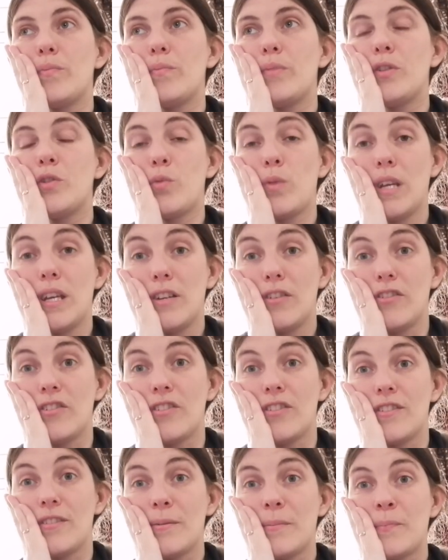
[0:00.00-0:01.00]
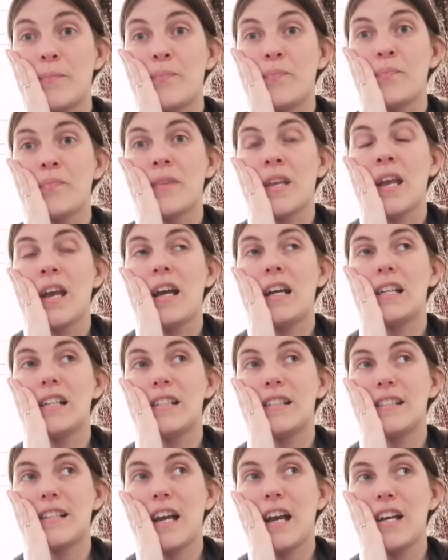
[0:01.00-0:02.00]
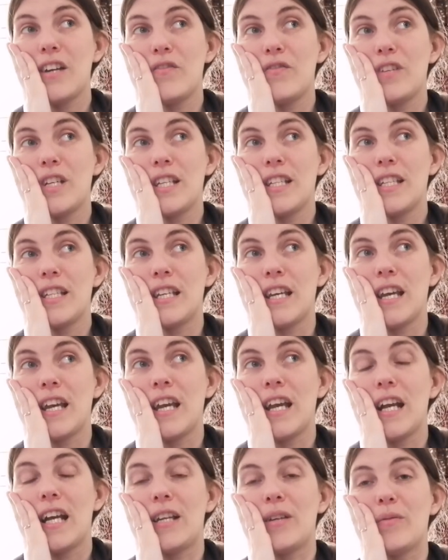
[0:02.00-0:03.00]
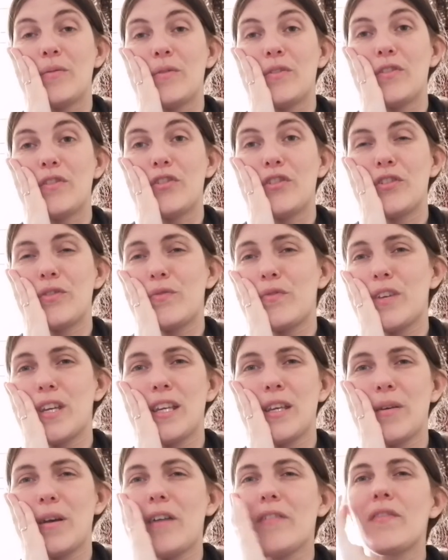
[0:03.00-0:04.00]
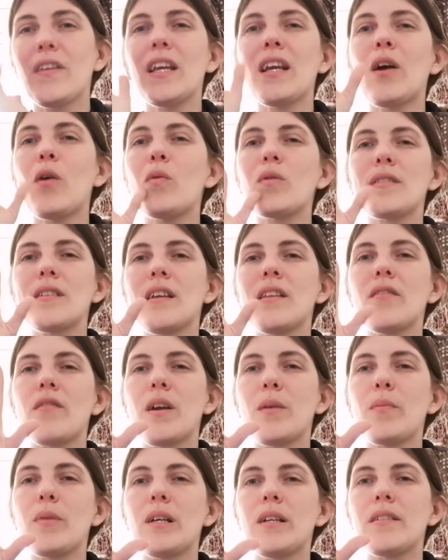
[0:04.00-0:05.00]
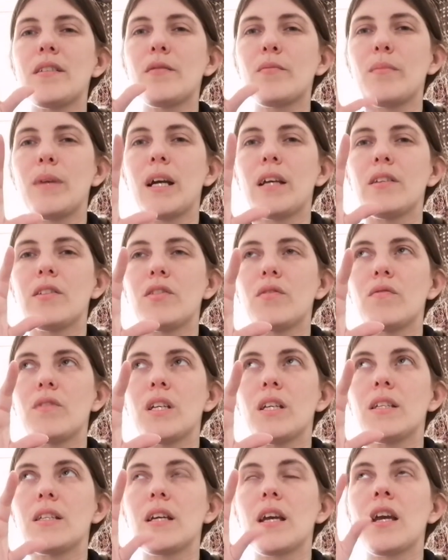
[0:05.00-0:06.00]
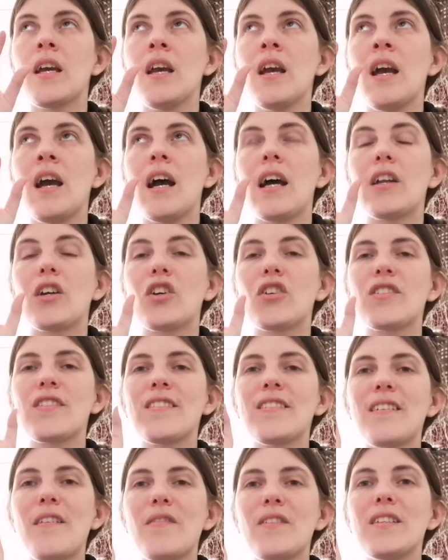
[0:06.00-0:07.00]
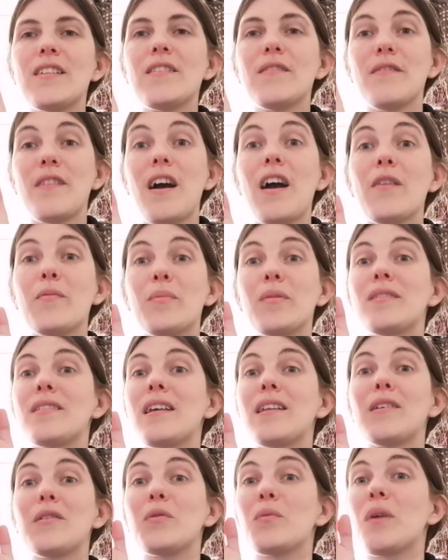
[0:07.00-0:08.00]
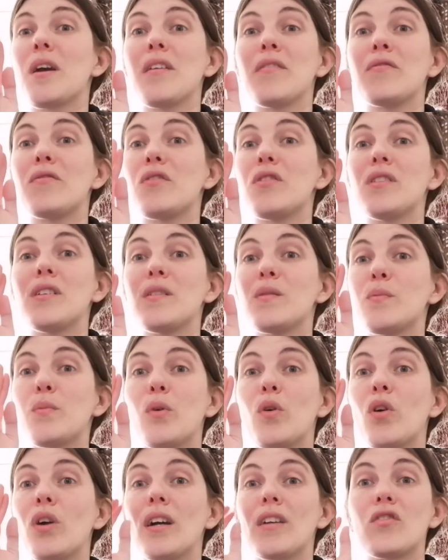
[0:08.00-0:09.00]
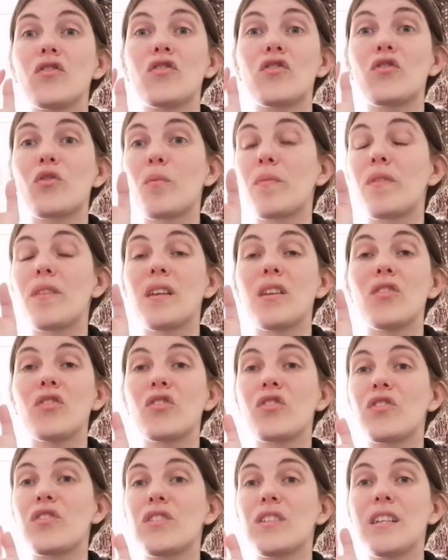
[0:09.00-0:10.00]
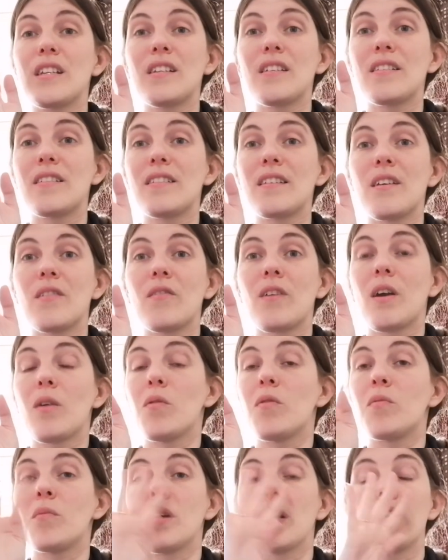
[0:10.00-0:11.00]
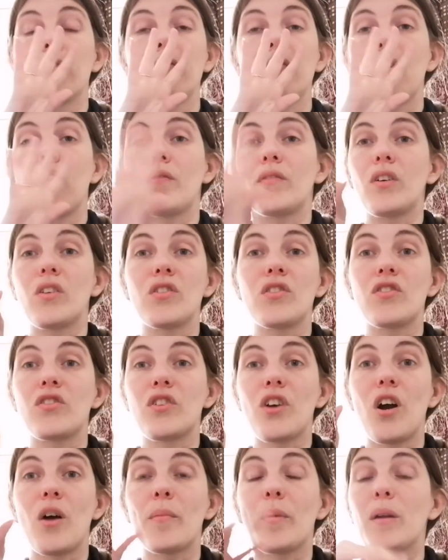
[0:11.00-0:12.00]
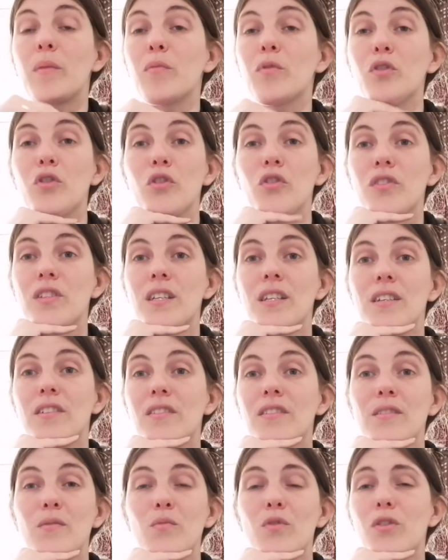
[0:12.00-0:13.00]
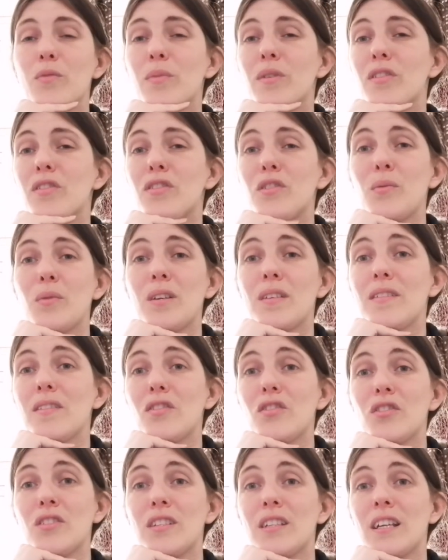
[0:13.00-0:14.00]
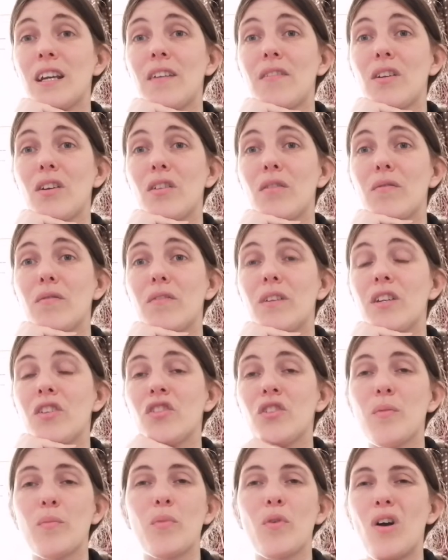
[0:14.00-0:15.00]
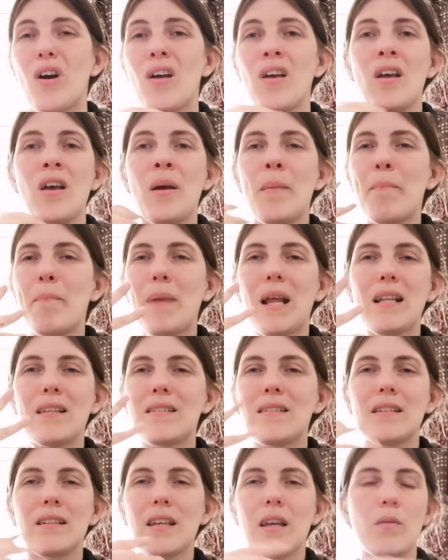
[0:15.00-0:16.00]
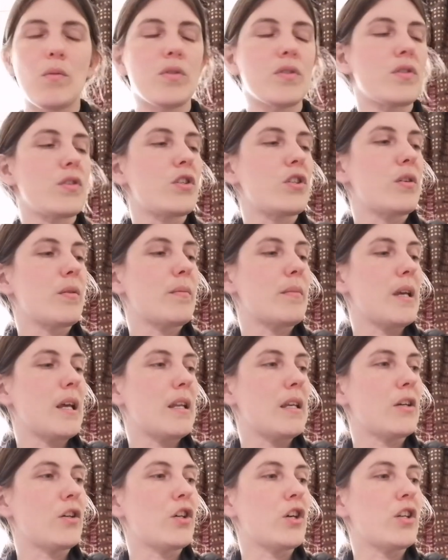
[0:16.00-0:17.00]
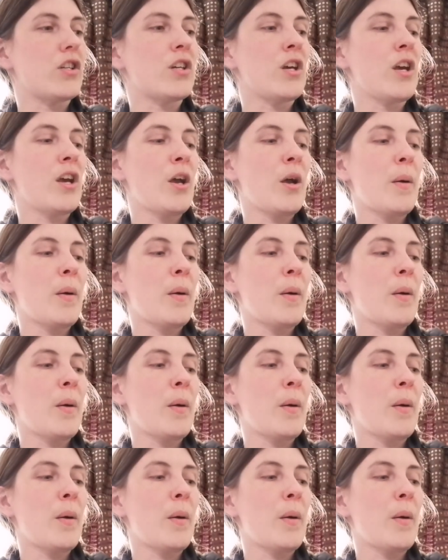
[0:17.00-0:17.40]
Between Us. And I started reading it, and it was just freaking. I think I wasn't in the right place of mind to read it. And I got 75% of the way through this book, and something just didn't sit right with me. And I thought, I've got to stop. And I'm gutted because it would have been so easy just to carry on and finish it. But mentally, it wasn't doing me any good.